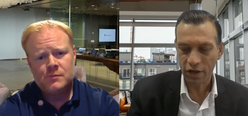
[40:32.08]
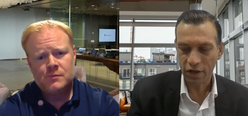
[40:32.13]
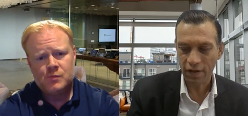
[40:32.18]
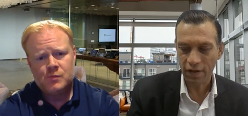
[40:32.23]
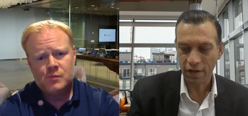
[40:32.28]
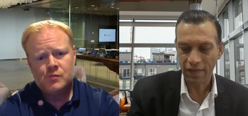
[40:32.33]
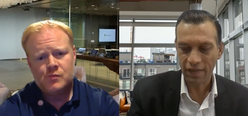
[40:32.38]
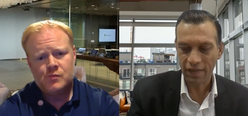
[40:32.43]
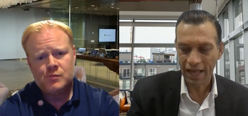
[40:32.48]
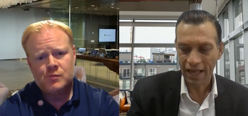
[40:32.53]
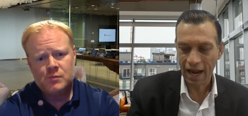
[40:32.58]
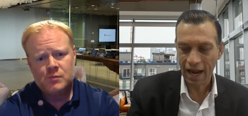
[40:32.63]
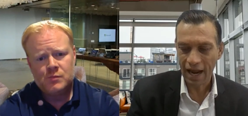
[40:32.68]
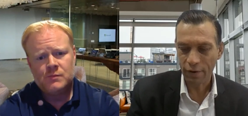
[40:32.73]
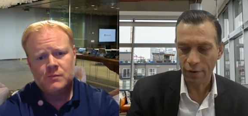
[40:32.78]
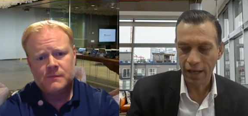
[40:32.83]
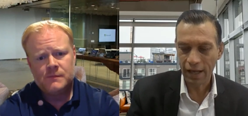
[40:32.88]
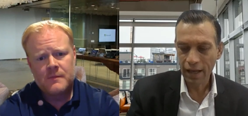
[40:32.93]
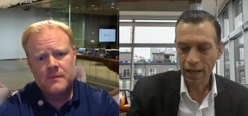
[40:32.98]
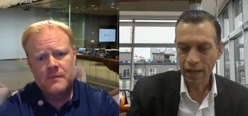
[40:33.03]
Speaker 1: function. They, they
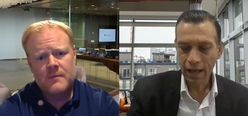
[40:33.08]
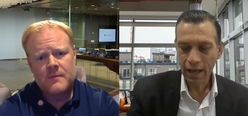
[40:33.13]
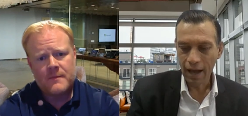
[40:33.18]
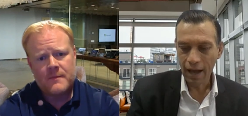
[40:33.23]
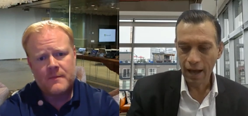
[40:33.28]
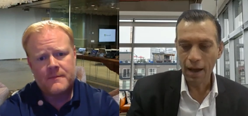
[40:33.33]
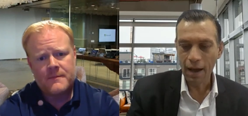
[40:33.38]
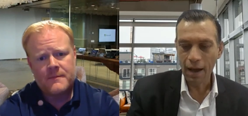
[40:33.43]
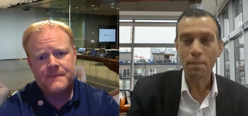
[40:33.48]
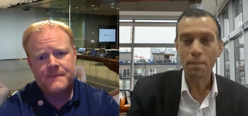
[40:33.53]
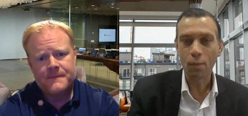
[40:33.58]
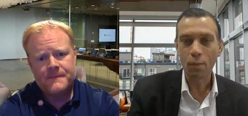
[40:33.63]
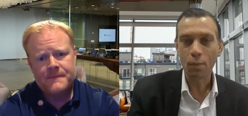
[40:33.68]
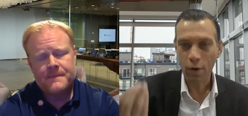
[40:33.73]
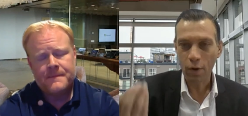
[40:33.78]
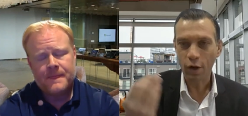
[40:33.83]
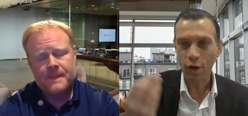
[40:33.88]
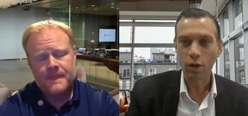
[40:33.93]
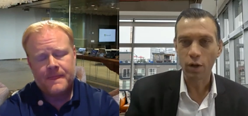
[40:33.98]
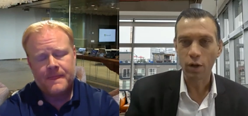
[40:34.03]
carry a,
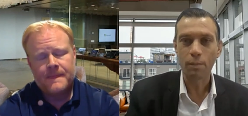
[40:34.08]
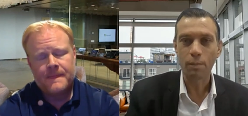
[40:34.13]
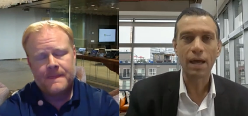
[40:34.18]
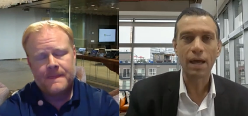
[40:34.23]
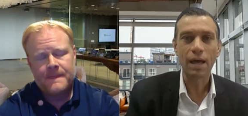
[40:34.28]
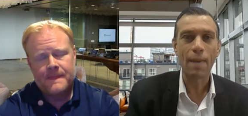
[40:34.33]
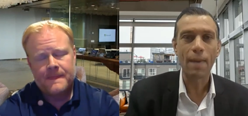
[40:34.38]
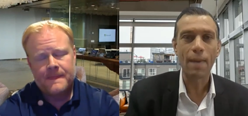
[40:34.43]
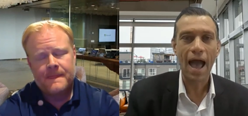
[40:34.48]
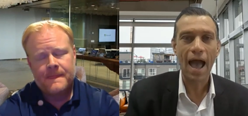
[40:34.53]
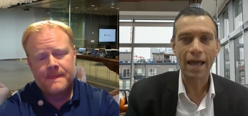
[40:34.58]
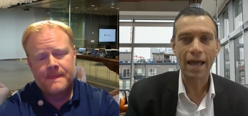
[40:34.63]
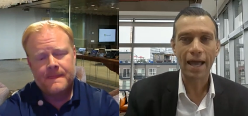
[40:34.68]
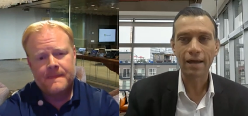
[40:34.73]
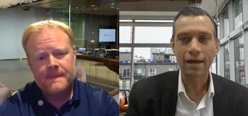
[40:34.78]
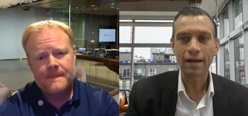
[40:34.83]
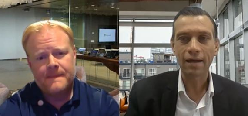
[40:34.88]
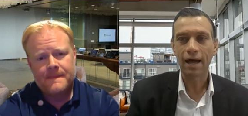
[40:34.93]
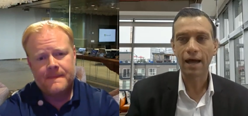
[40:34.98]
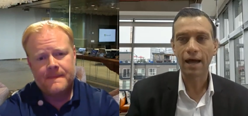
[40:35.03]
what I call a bigger
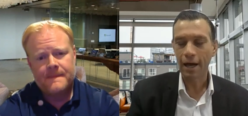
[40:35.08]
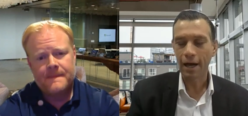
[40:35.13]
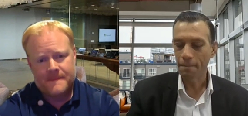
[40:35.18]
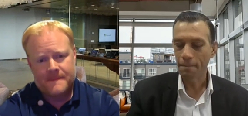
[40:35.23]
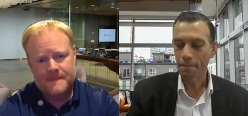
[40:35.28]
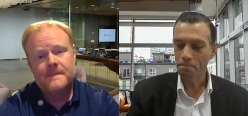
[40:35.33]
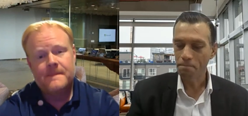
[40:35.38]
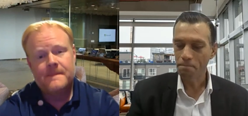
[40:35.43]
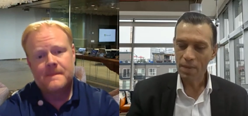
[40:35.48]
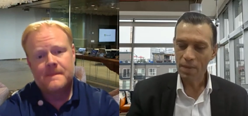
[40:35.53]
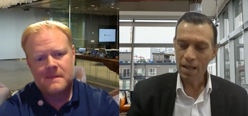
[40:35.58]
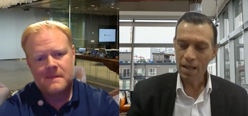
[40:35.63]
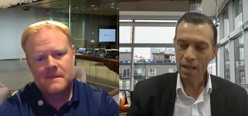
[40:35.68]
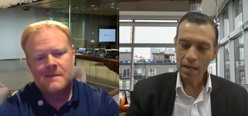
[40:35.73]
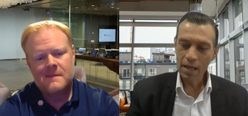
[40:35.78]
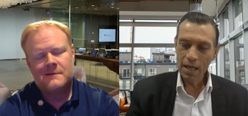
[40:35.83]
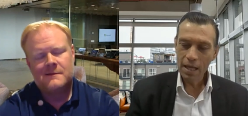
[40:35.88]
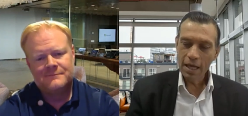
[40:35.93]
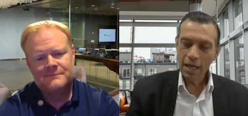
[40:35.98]
bag. Um,